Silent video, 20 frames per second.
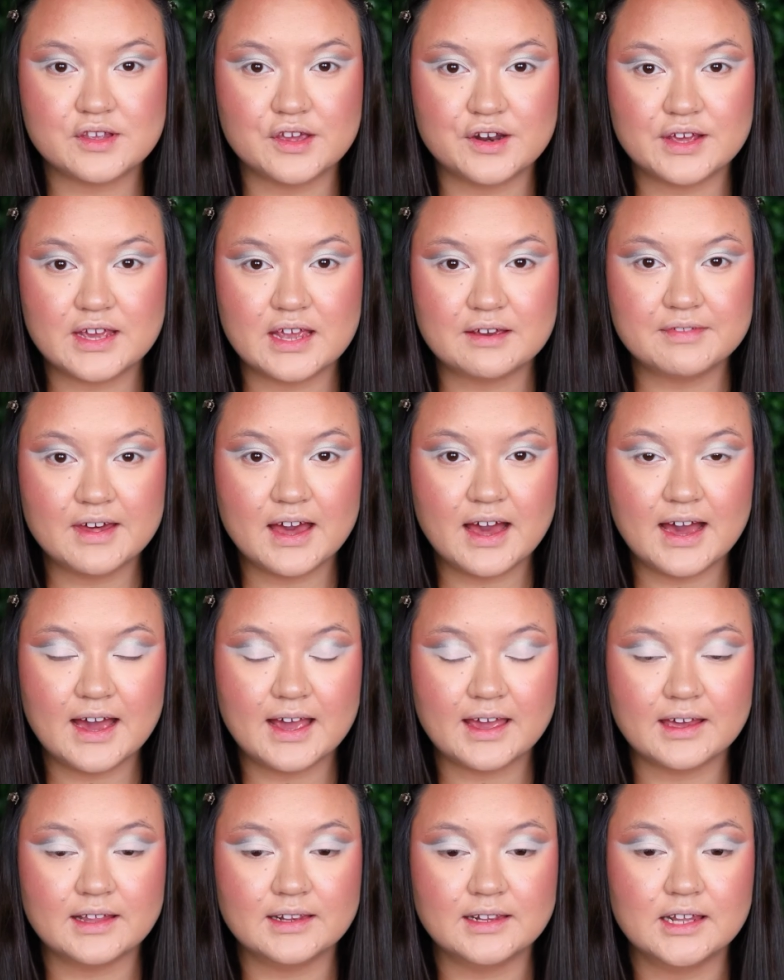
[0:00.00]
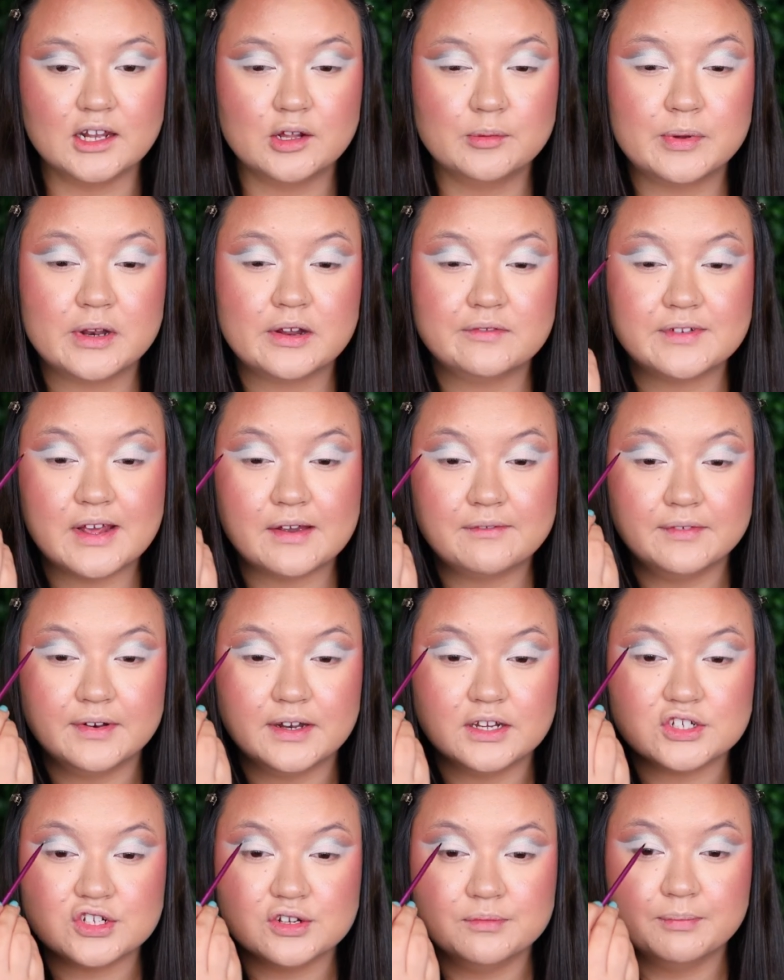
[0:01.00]
So to give the eye a little bit of
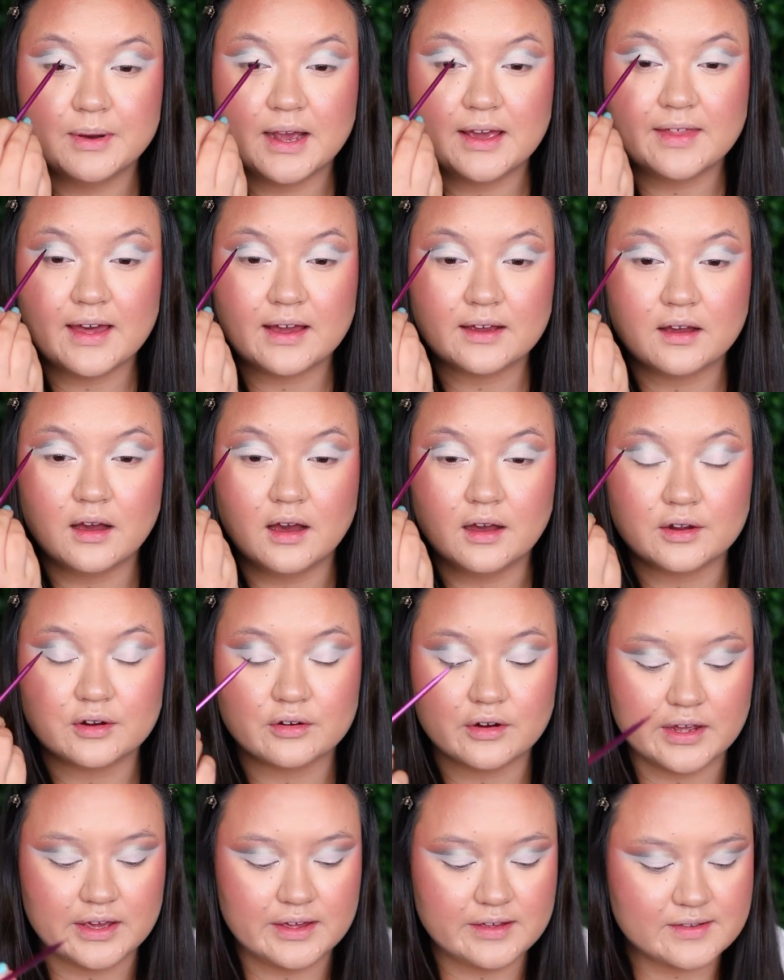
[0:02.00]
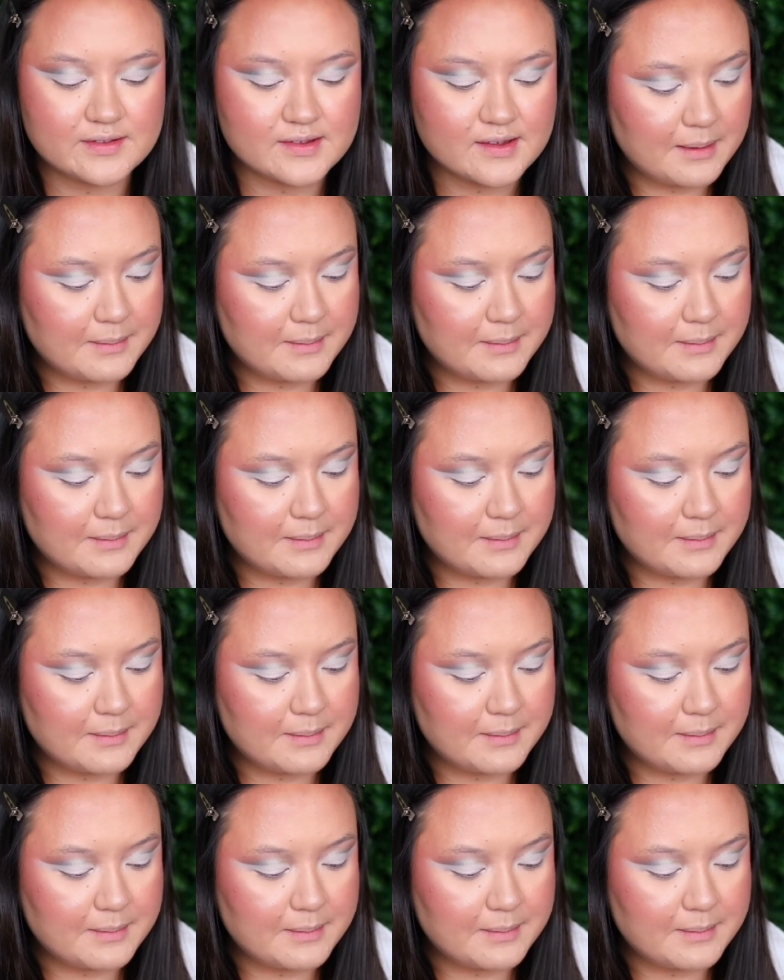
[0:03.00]
definition by that cut crease,